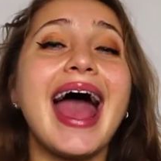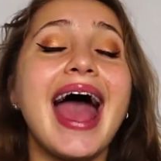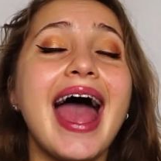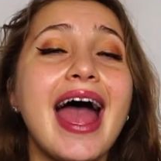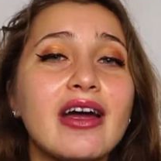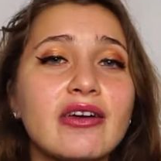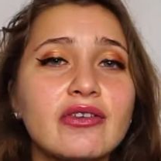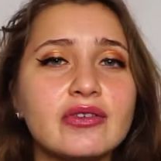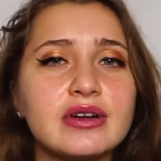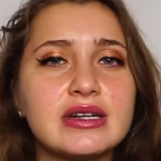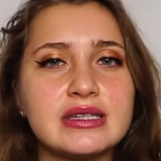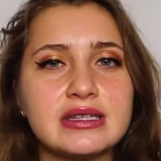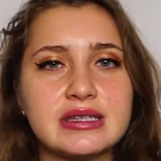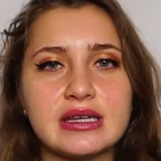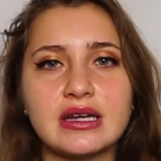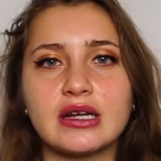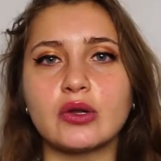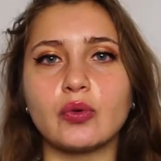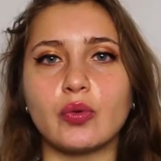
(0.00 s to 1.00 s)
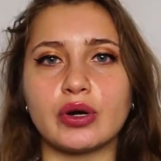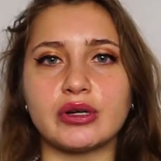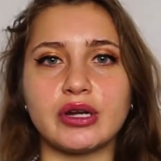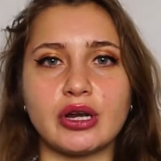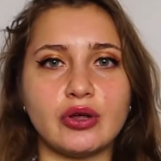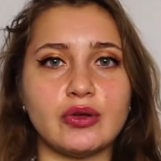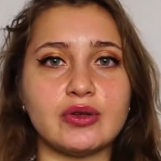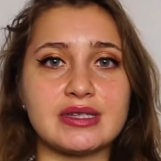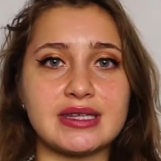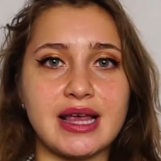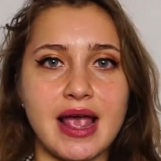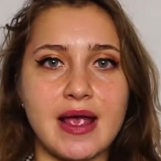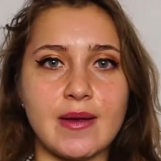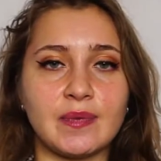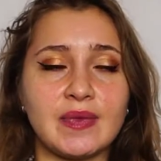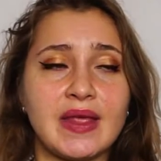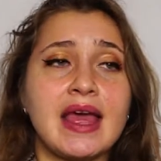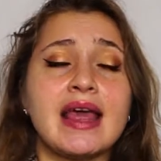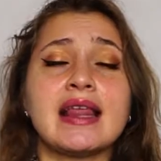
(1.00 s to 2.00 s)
every single word that you say.